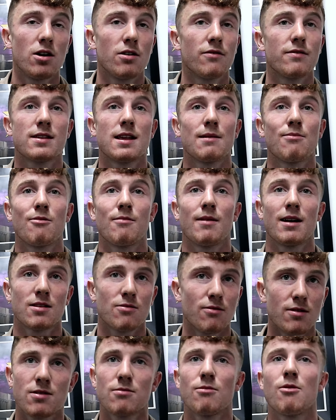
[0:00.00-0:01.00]
just never met
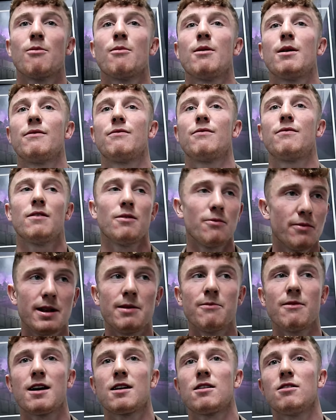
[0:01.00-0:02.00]
someone, someone with a
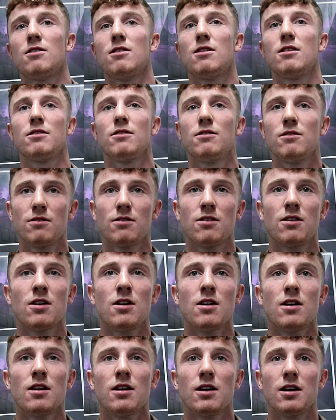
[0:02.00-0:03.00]
winning record who's,
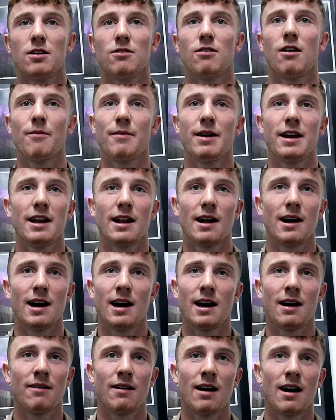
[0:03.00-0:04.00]
you know what I mean?
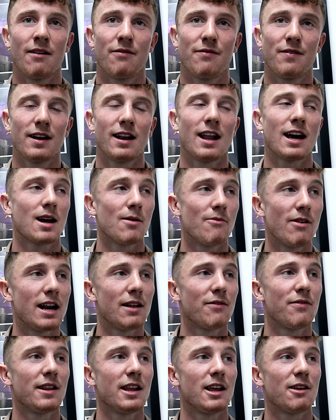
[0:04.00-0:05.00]
I, I feel like I'm
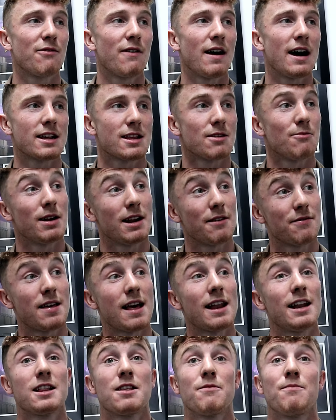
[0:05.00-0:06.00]
ready for these fights. I might have
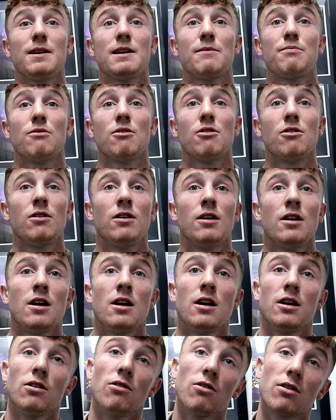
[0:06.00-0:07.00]
said it to people,
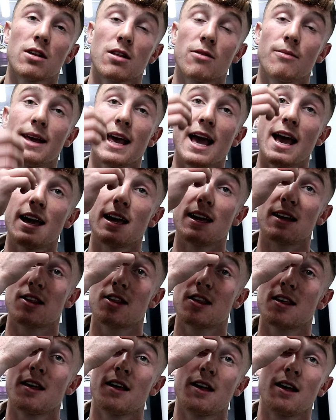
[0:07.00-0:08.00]
you know, because of my
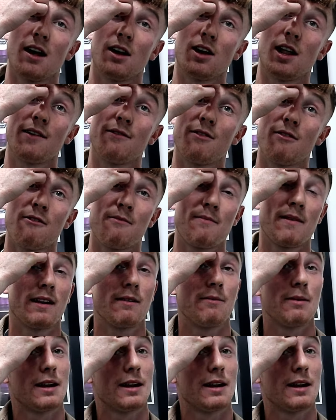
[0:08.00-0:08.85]
age. Yeah. A lot of them feel like,